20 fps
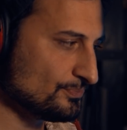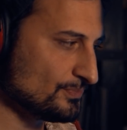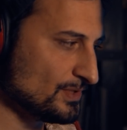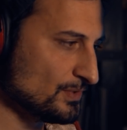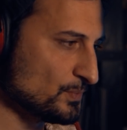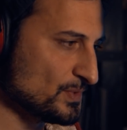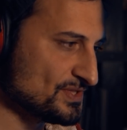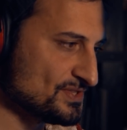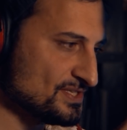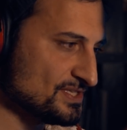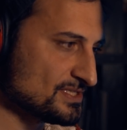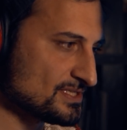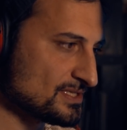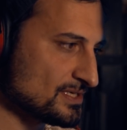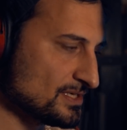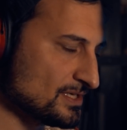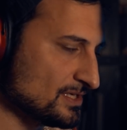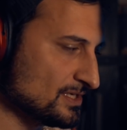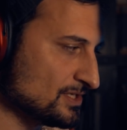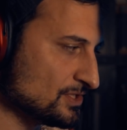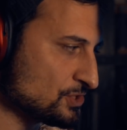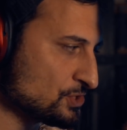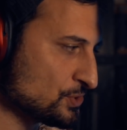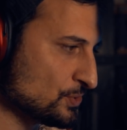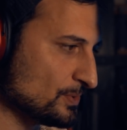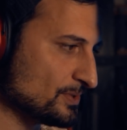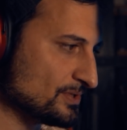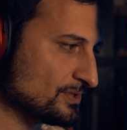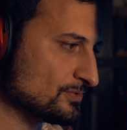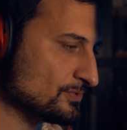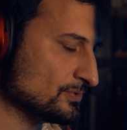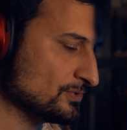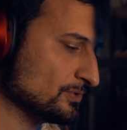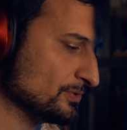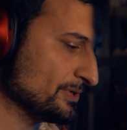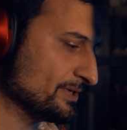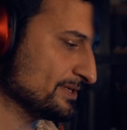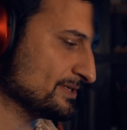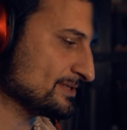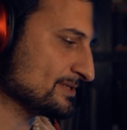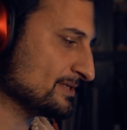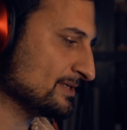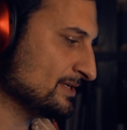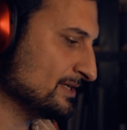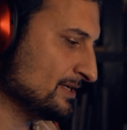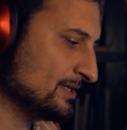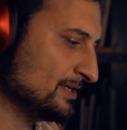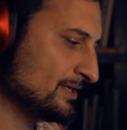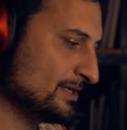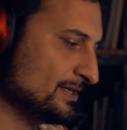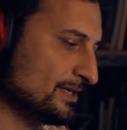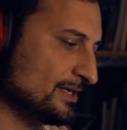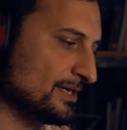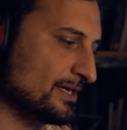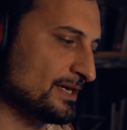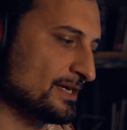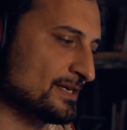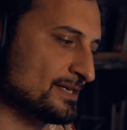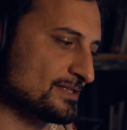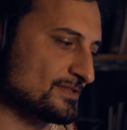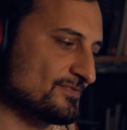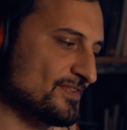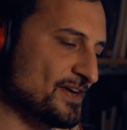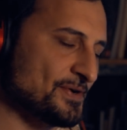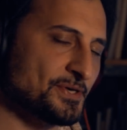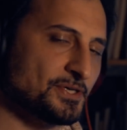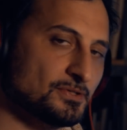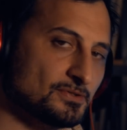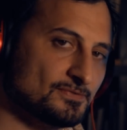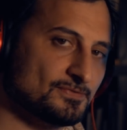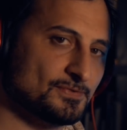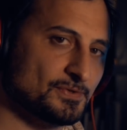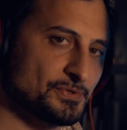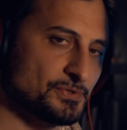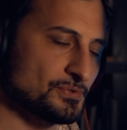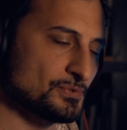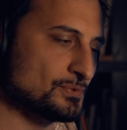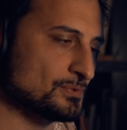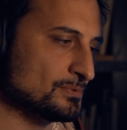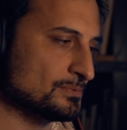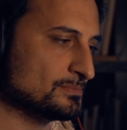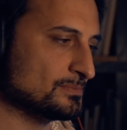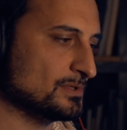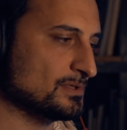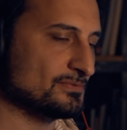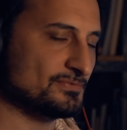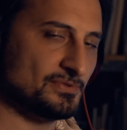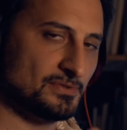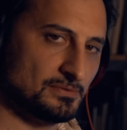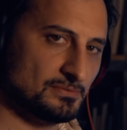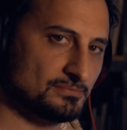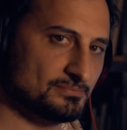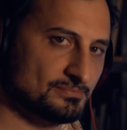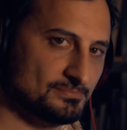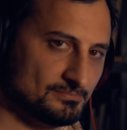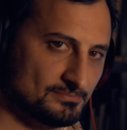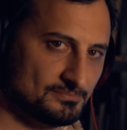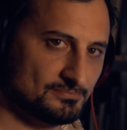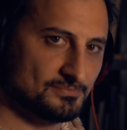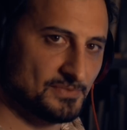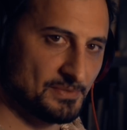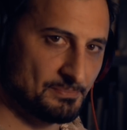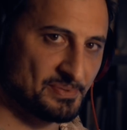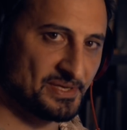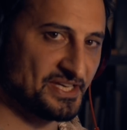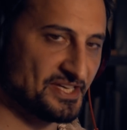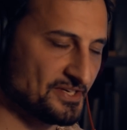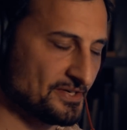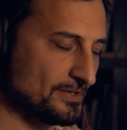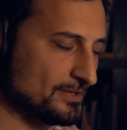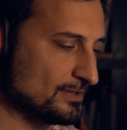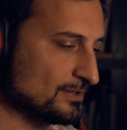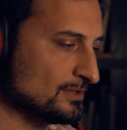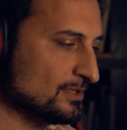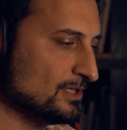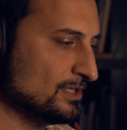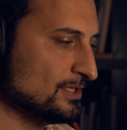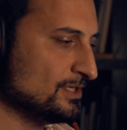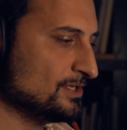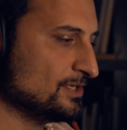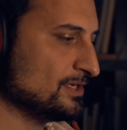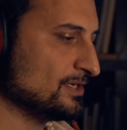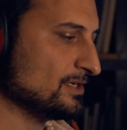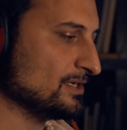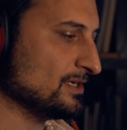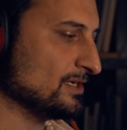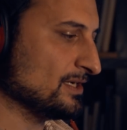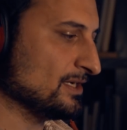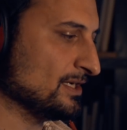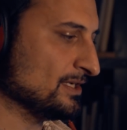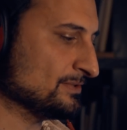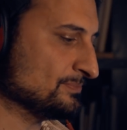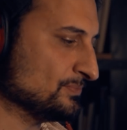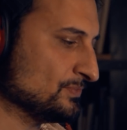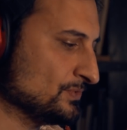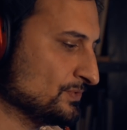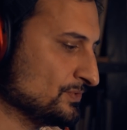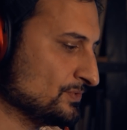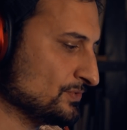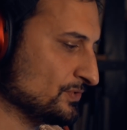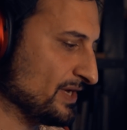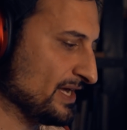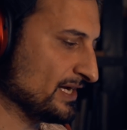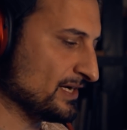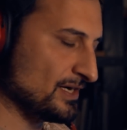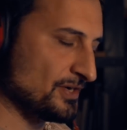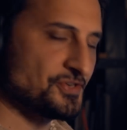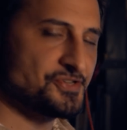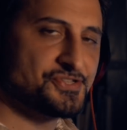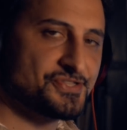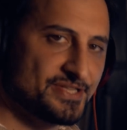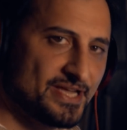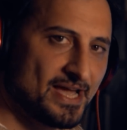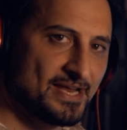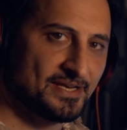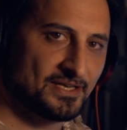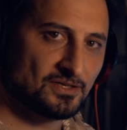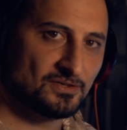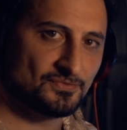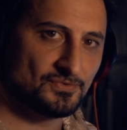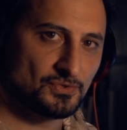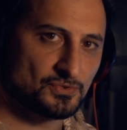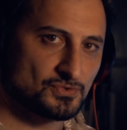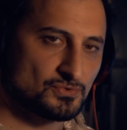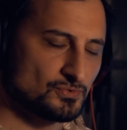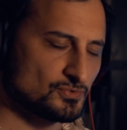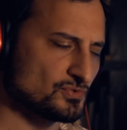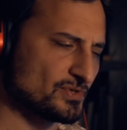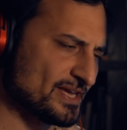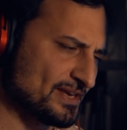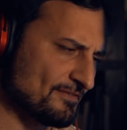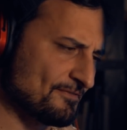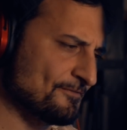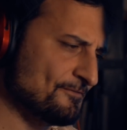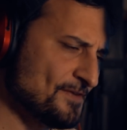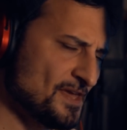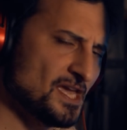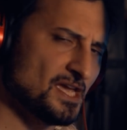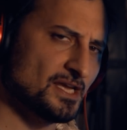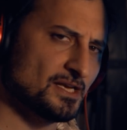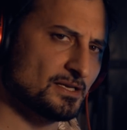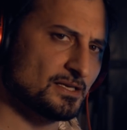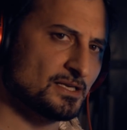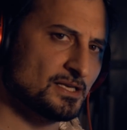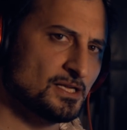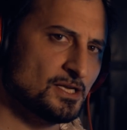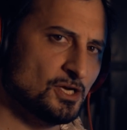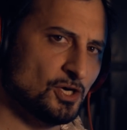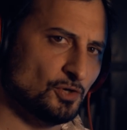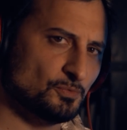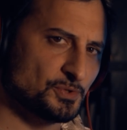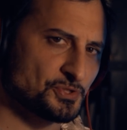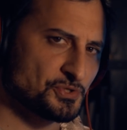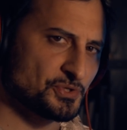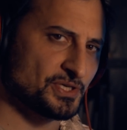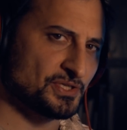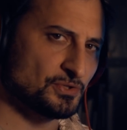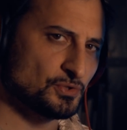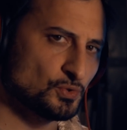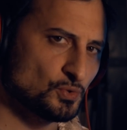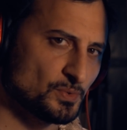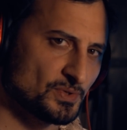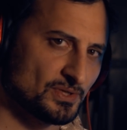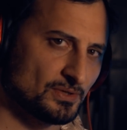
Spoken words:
with these short tutorials, it is very good for you or for a beginner to get an understanding of those tools, to get a feel of what you can do with